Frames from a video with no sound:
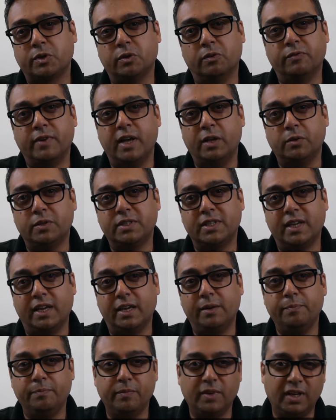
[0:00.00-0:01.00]
LC,
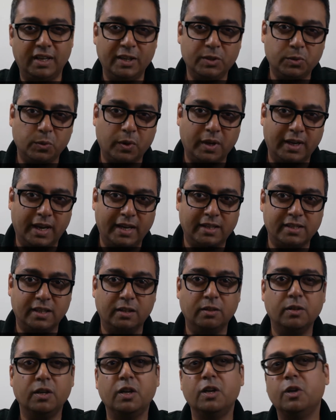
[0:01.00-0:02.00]
little connector,
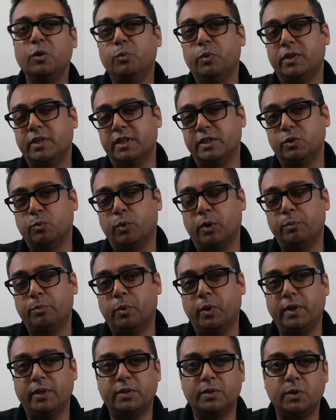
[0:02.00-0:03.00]
which has a
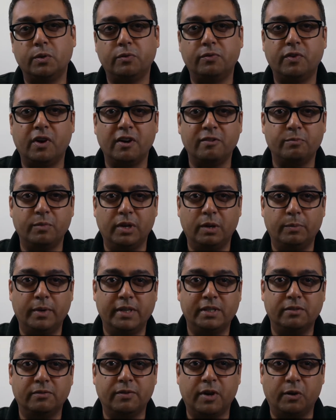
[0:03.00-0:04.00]

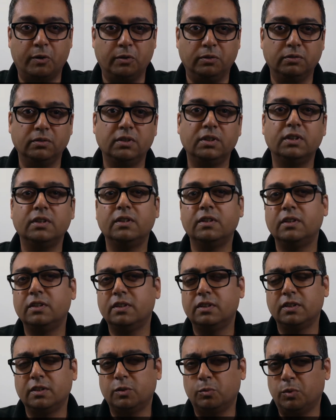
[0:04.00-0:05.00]
1.25mm ferrule.
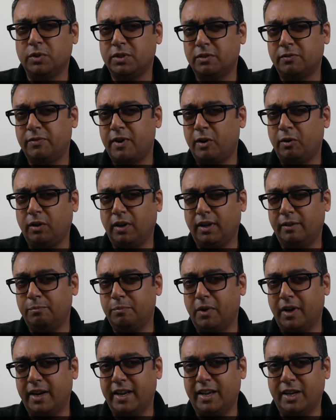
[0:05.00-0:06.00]
What's a ferrule, I
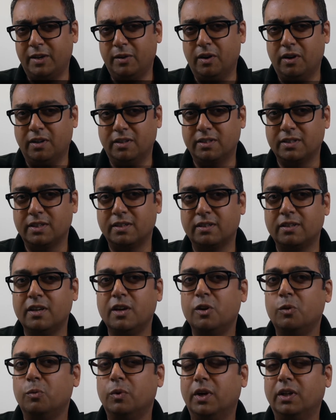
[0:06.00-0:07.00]
might hear you ask?
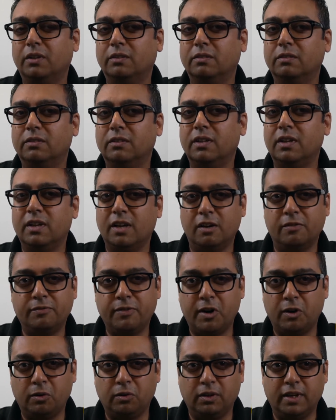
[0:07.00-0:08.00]
Well, a
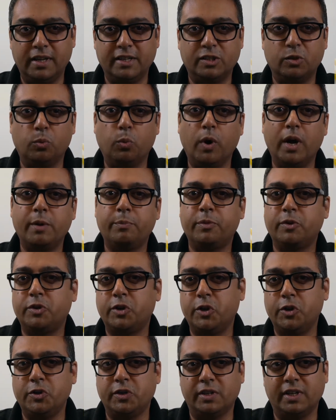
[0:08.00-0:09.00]
ferrule is the white
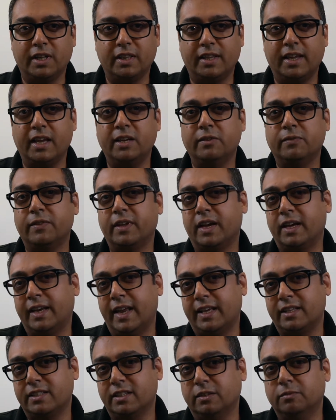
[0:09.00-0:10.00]
protrusion at the end of the
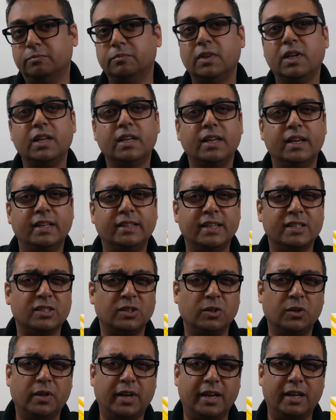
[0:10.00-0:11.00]
connector. It doesn't
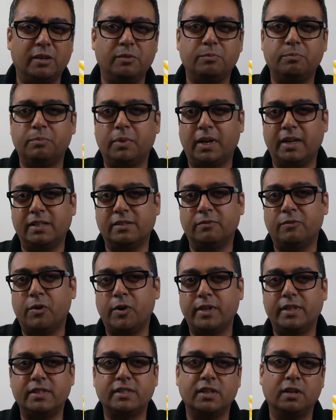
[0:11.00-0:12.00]
look it, but it's a very
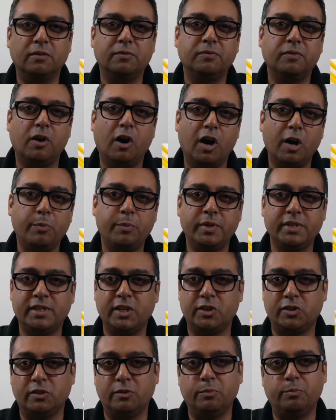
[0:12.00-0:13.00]
tough, high
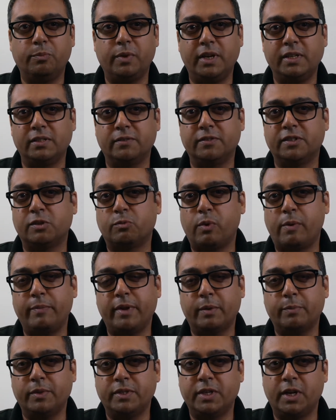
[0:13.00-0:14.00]
precision piece of ceramic
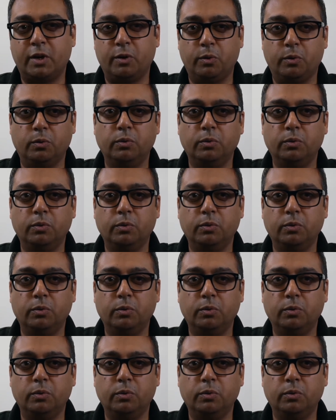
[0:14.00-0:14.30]
material